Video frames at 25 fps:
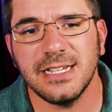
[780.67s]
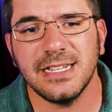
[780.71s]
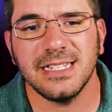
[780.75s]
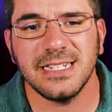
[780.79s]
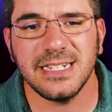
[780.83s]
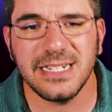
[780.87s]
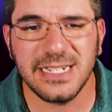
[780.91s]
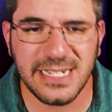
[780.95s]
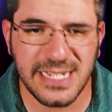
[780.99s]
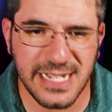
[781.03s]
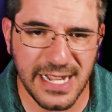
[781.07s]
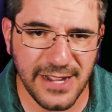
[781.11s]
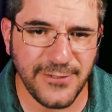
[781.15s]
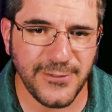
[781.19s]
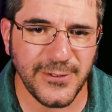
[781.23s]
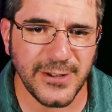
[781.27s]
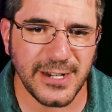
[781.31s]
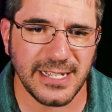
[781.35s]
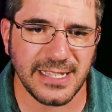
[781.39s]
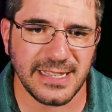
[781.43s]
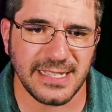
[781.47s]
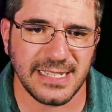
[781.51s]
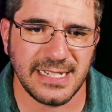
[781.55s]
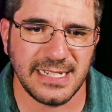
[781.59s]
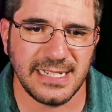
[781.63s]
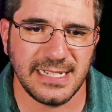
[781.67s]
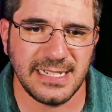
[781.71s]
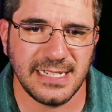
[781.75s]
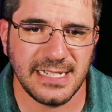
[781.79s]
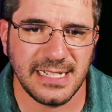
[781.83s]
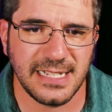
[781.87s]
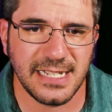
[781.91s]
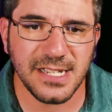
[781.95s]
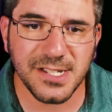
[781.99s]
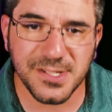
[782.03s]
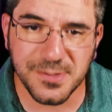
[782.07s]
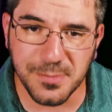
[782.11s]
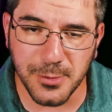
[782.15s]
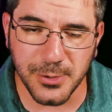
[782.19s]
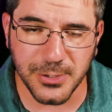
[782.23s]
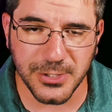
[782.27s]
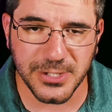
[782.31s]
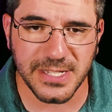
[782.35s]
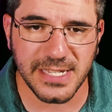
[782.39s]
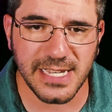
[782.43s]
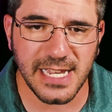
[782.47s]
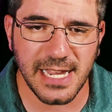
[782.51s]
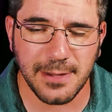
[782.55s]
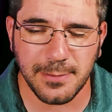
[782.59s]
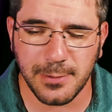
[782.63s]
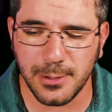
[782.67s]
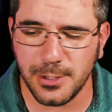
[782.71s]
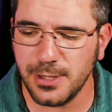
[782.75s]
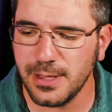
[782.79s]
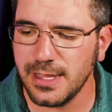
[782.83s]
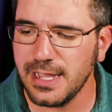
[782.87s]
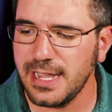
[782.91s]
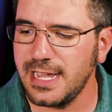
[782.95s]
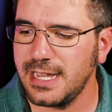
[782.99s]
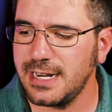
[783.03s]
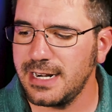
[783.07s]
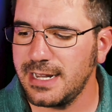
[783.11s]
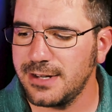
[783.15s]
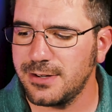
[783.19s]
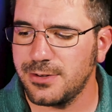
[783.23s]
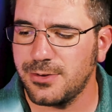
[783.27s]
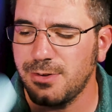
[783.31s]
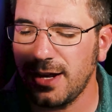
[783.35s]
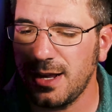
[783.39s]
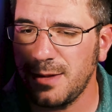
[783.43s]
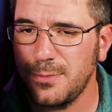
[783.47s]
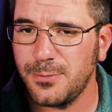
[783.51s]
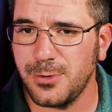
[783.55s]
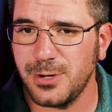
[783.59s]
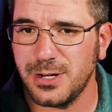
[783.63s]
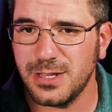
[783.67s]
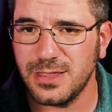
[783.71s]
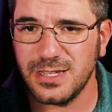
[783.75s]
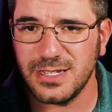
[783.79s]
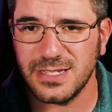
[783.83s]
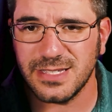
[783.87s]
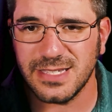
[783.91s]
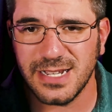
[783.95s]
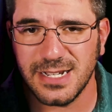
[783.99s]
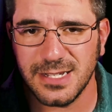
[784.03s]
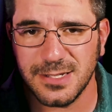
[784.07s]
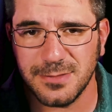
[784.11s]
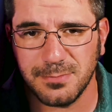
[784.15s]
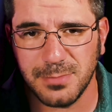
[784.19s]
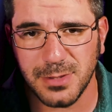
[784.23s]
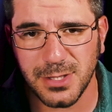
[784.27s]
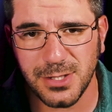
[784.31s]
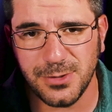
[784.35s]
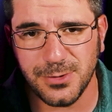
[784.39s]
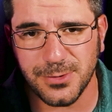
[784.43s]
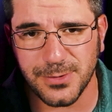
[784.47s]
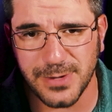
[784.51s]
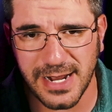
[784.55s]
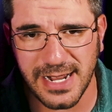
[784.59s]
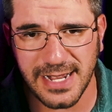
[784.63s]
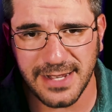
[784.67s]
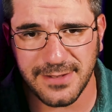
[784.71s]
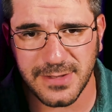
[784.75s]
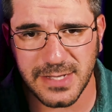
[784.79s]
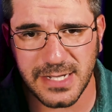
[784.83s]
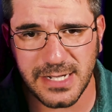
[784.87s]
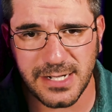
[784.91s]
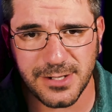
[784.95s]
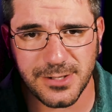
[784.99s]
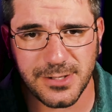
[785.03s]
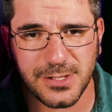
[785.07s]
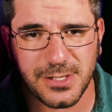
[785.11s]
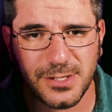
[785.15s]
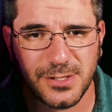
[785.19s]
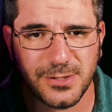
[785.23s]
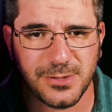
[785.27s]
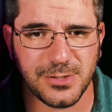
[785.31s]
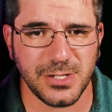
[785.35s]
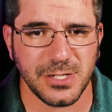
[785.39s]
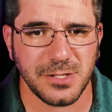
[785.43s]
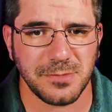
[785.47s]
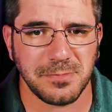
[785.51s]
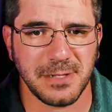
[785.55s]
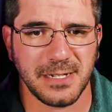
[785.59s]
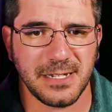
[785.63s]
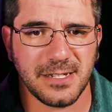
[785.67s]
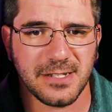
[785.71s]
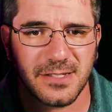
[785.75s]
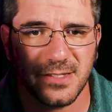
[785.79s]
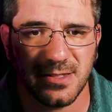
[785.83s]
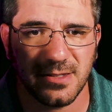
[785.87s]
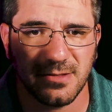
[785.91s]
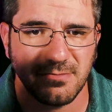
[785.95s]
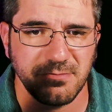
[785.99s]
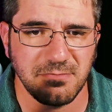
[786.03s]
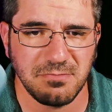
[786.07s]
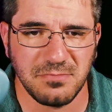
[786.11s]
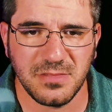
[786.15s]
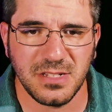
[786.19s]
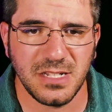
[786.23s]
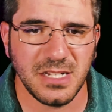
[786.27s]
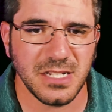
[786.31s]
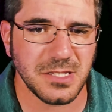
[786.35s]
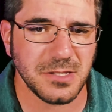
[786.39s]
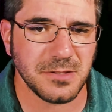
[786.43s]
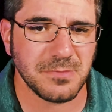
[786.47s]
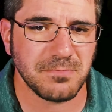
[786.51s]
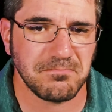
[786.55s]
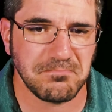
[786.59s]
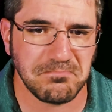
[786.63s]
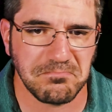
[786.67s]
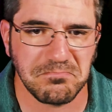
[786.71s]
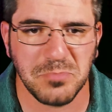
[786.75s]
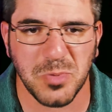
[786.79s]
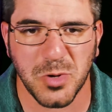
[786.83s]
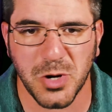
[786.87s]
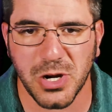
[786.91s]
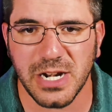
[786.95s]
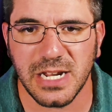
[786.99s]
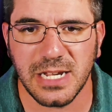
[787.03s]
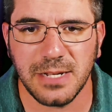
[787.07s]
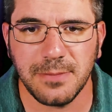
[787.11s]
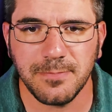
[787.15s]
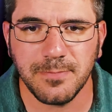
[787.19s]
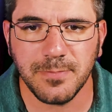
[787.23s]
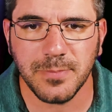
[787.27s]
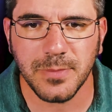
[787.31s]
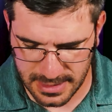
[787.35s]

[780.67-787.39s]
definitely is more stable, and I'd grab one of these nice blue Rives here too, just because it's pretty.